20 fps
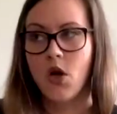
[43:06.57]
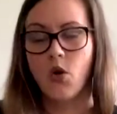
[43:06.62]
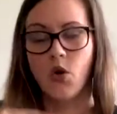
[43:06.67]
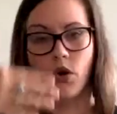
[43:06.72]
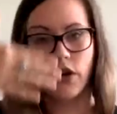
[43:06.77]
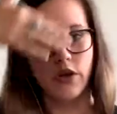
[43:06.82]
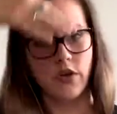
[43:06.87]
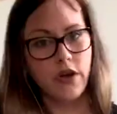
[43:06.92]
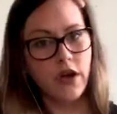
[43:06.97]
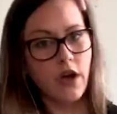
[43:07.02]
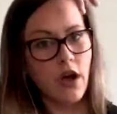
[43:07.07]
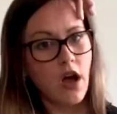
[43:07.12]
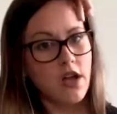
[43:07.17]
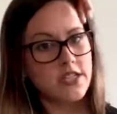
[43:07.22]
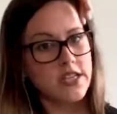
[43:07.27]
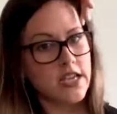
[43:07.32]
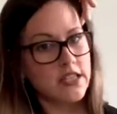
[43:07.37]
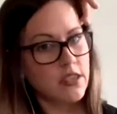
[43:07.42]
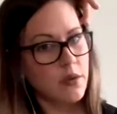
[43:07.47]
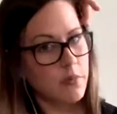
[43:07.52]
or you can
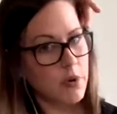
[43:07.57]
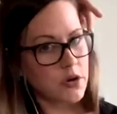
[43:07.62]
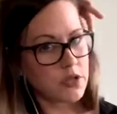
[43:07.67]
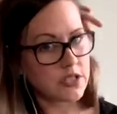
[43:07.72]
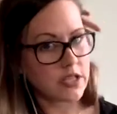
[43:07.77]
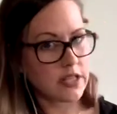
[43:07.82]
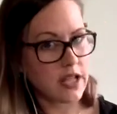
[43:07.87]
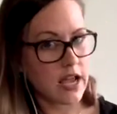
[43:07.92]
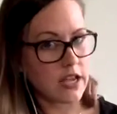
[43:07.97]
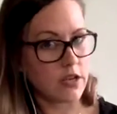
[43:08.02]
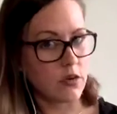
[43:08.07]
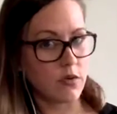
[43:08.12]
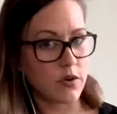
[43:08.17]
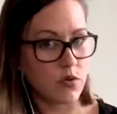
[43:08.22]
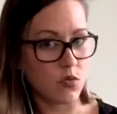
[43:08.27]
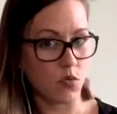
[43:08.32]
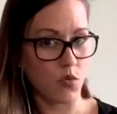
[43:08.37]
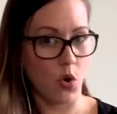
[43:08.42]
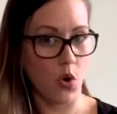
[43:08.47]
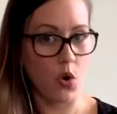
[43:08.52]
contact the person that you
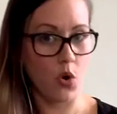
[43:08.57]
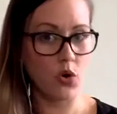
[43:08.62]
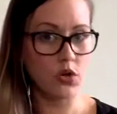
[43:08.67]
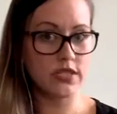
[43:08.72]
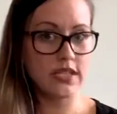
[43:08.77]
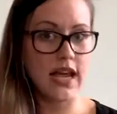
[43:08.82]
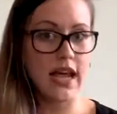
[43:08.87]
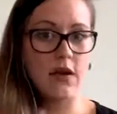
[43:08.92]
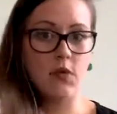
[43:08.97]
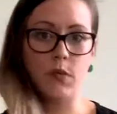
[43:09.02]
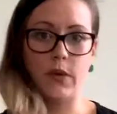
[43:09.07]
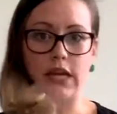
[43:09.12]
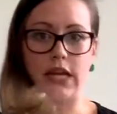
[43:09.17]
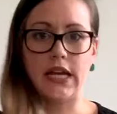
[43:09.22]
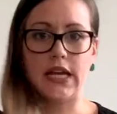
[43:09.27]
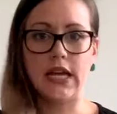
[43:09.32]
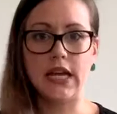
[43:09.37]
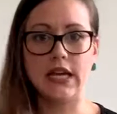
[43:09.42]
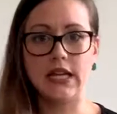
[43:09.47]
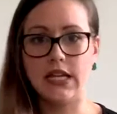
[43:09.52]
enrolled and we
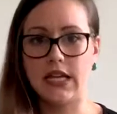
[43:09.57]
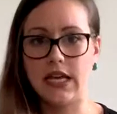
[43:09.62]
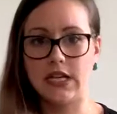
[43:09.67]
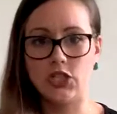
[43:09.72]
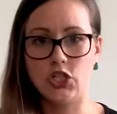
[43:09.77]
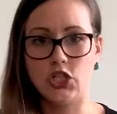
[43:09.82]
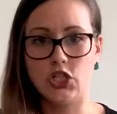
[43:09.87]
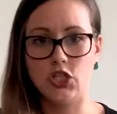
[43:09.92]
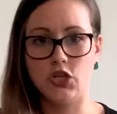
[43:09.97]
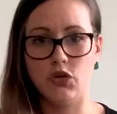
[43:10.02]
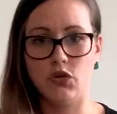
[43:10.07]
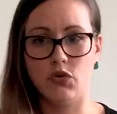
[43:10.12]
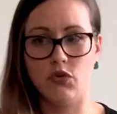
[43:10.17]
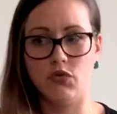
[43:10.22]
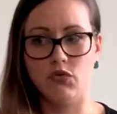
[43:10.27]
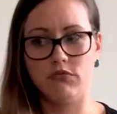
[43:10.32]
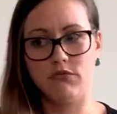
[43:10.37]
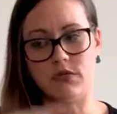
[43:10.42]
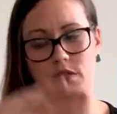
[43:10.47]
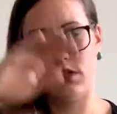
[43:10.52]
can get you